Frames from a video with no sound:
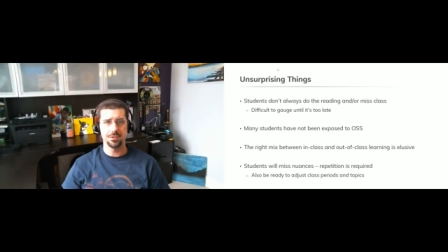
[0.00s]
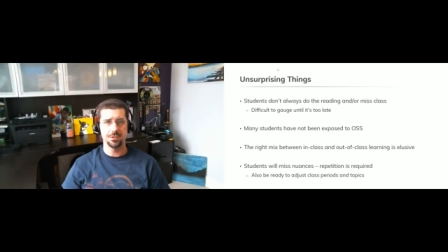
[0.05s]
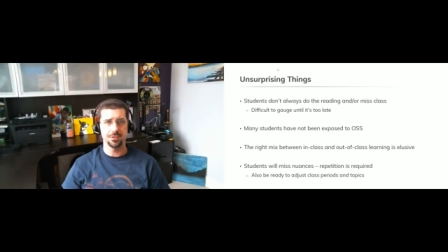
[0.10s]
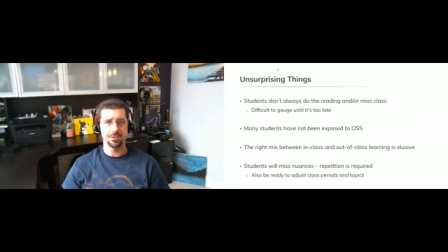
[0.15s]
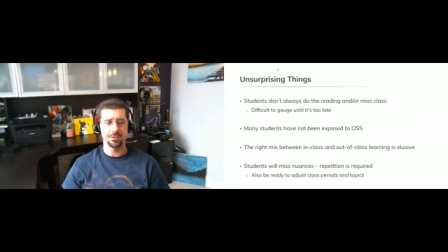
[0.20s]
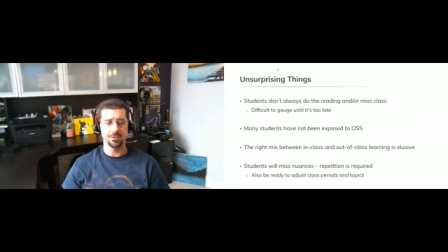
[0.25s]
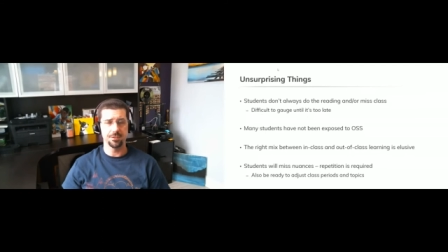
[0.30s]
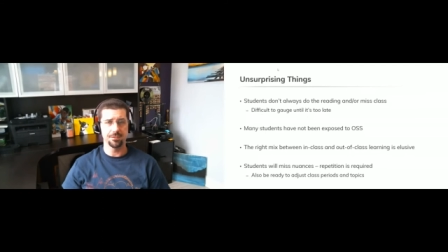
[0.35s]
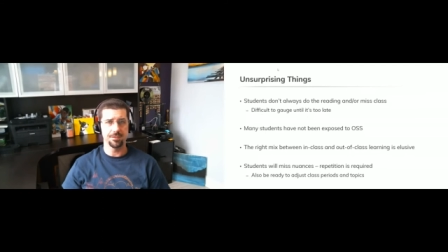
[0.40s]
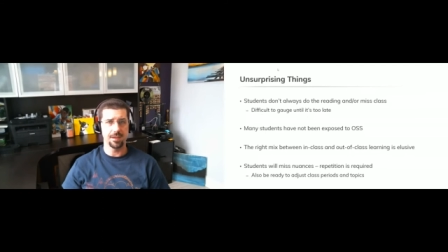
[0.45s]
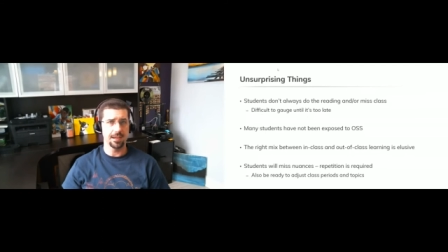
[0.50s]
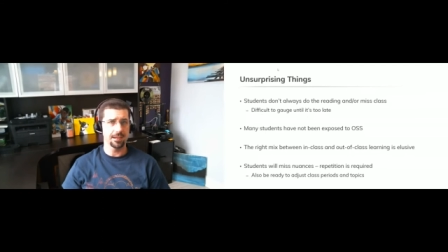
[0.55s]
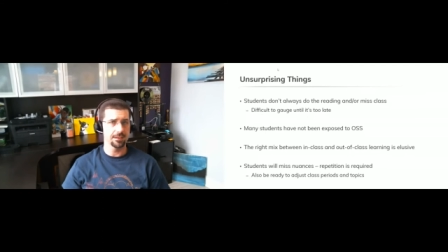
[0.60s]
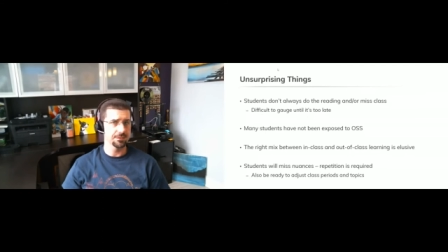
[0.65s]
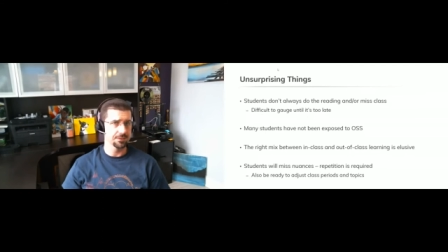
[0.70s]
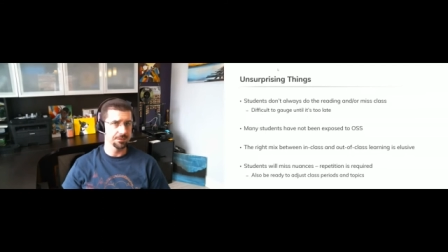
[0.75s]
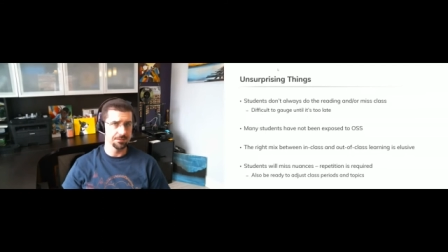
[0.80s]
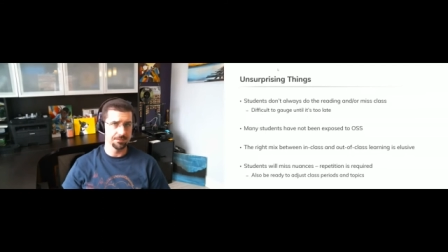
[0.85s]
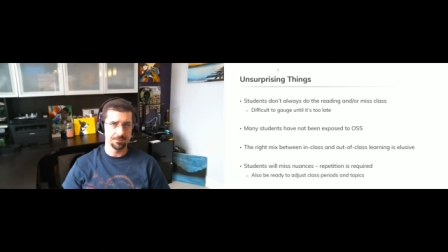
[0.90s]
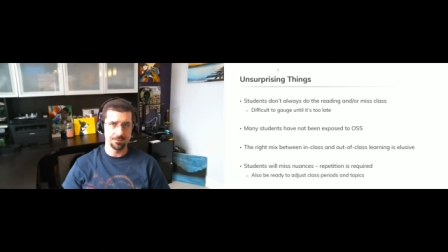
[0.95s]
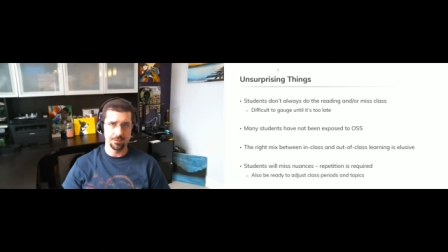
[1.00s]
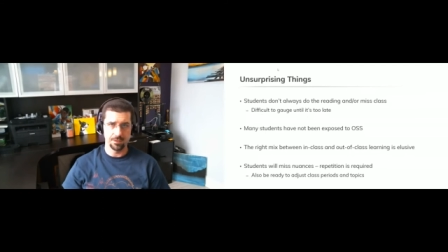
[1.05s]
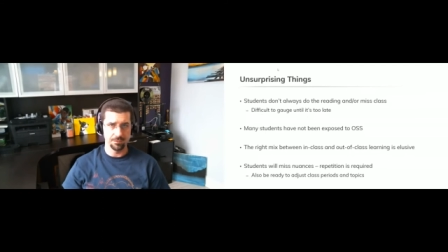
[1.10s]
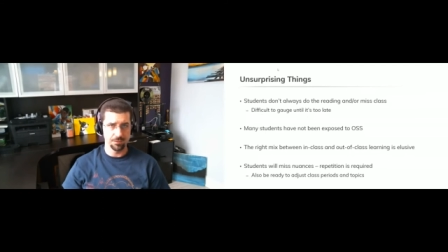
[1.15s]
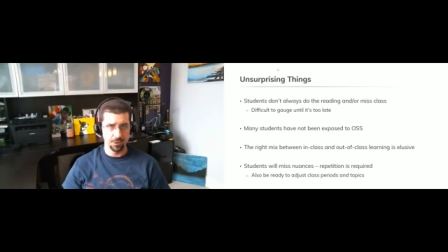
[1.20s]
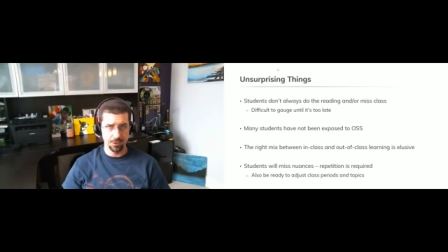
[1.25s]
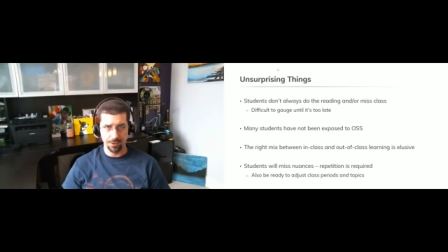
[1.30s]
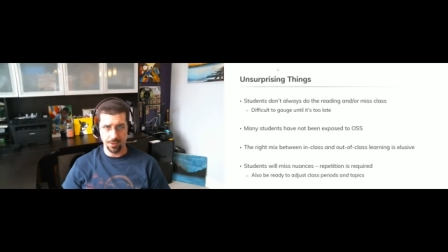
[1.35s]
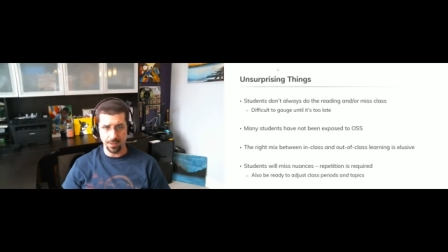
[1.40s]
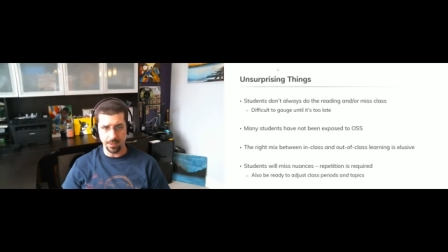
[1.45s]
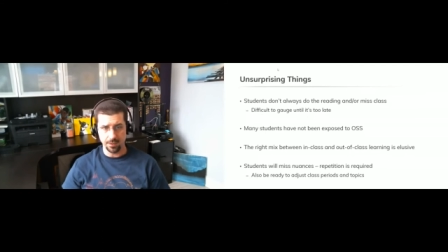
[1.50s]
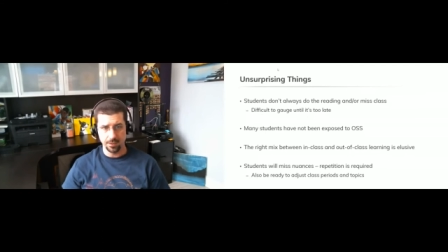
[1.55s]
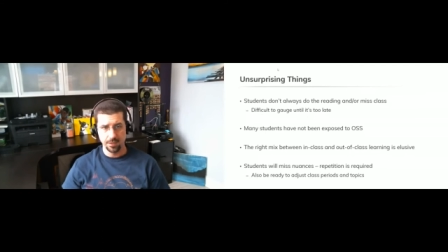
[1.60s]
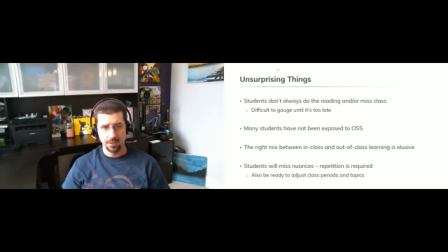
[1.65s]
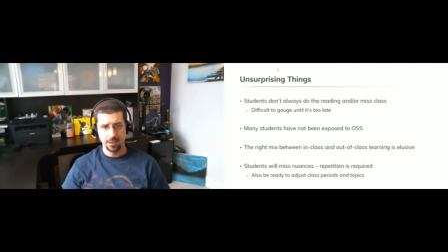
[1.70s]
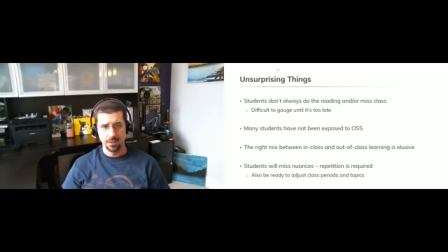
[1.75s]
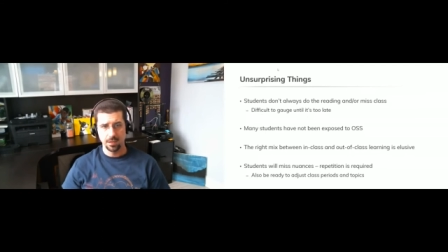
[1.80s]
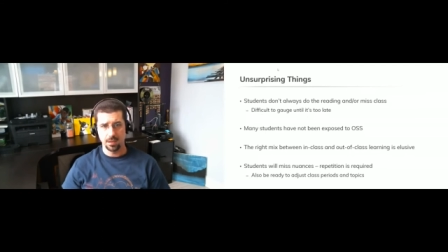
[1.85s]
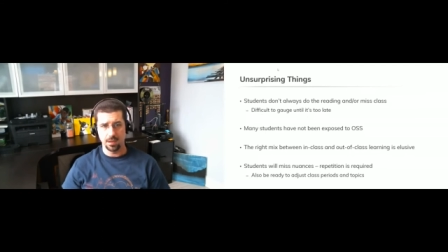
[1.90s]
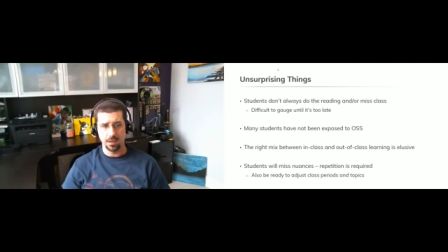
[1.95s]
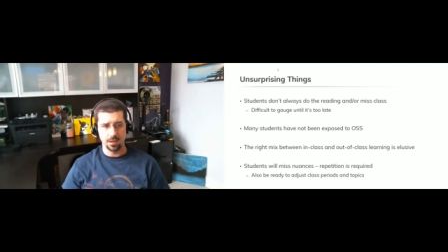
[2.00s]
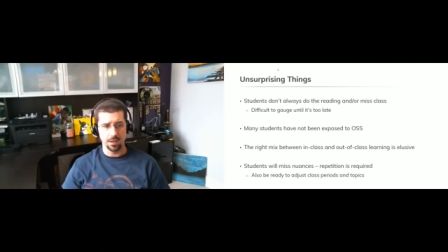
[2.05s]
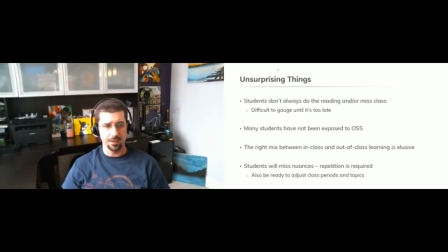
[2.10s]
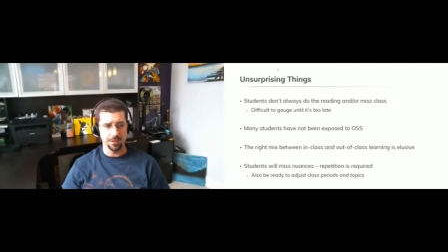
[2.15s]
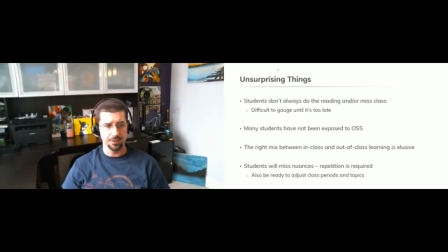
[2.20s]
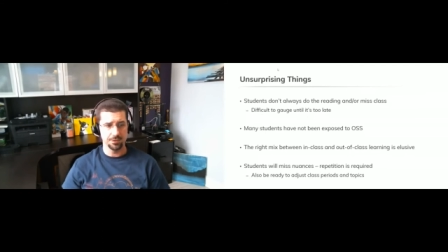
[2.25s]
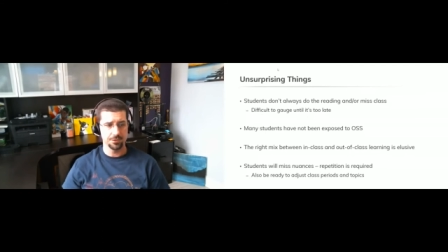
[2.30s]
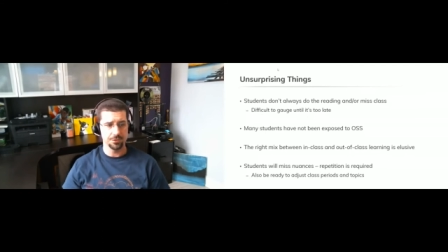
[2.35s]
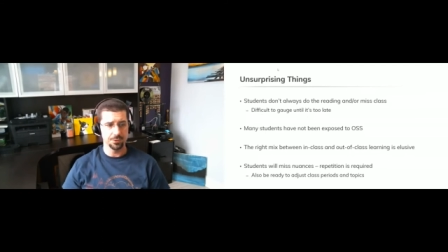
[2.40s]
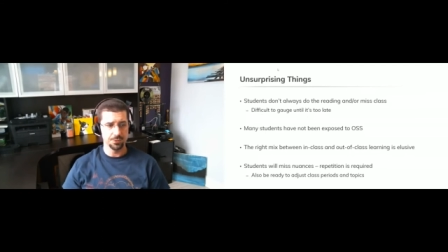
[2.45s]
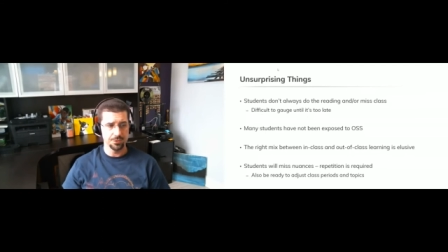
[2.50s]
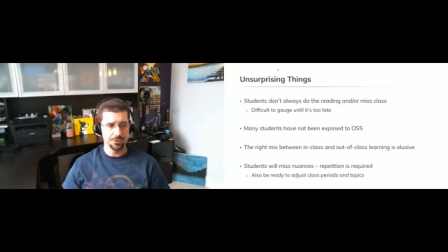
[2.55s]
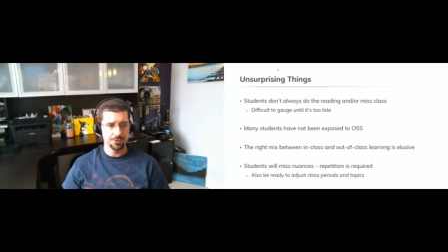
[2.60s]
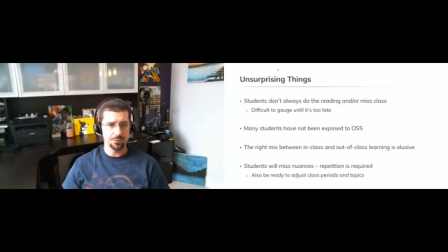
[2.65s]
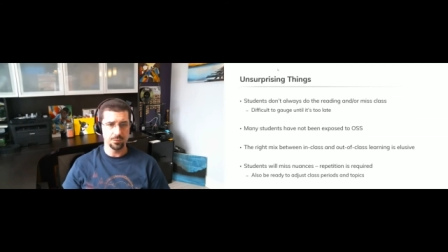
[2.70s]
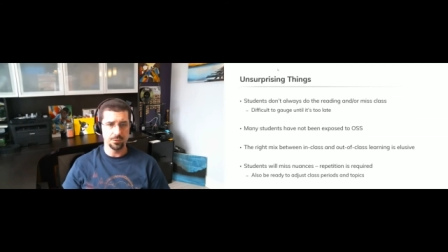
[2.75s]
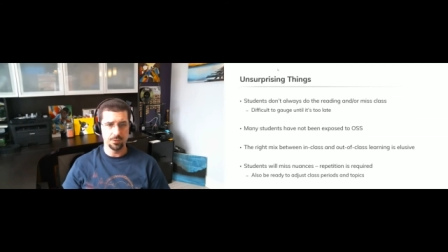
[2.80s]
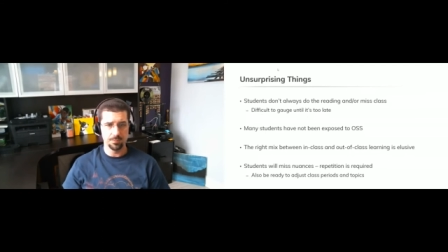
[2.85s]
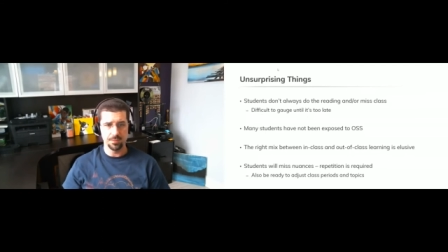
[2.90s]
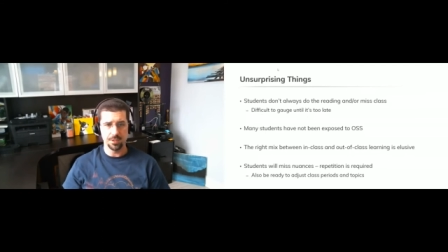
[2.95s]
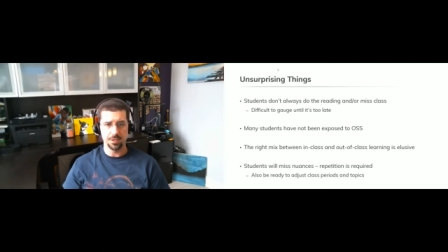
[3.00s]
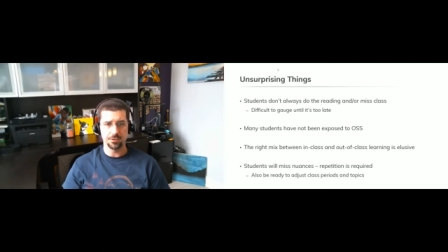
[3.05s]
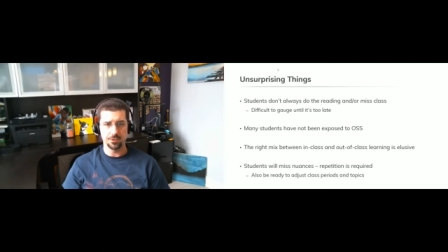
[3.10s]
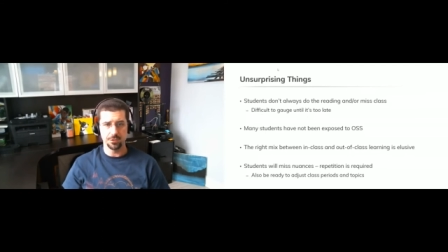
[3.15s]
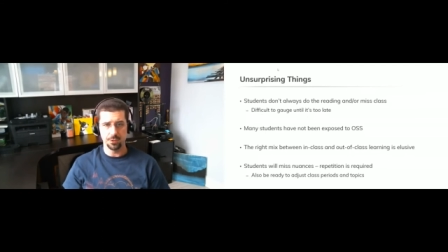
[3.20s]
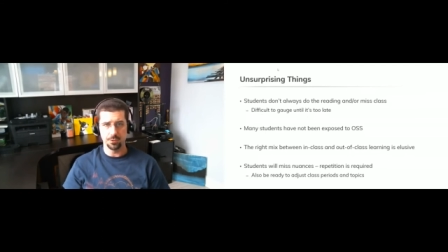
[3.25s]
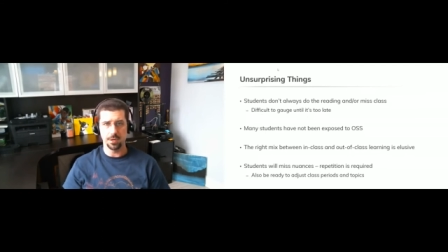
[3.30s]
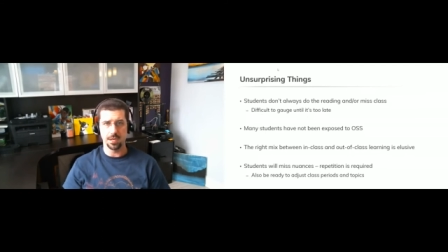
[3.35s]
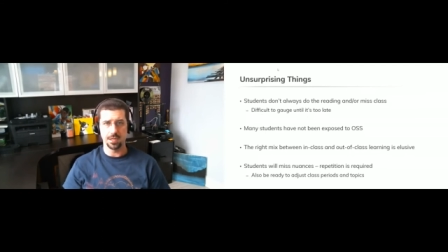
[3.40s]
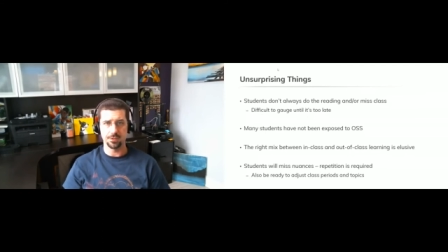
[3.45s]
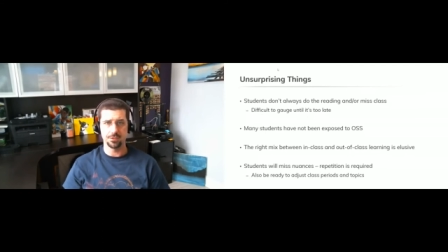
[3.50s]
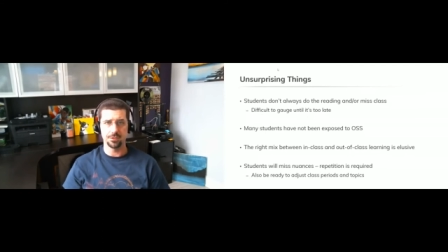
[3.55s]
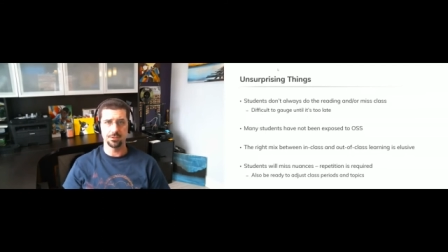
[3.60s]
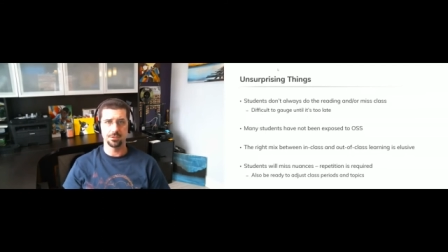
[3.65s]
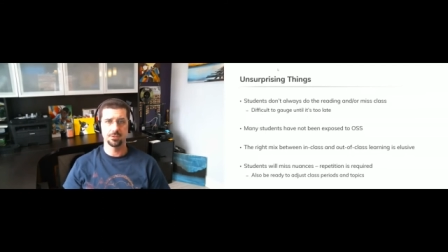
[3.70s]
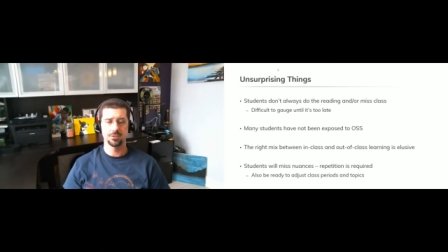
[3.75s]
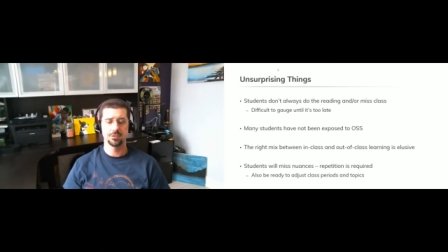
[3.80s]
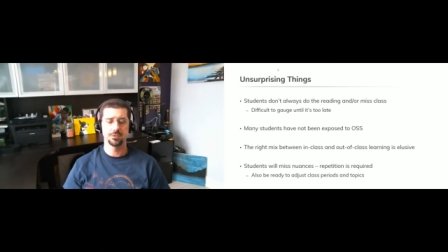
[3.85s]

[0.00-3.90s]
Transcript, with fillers: just the fact of, of learning, uh, students will miss nuances,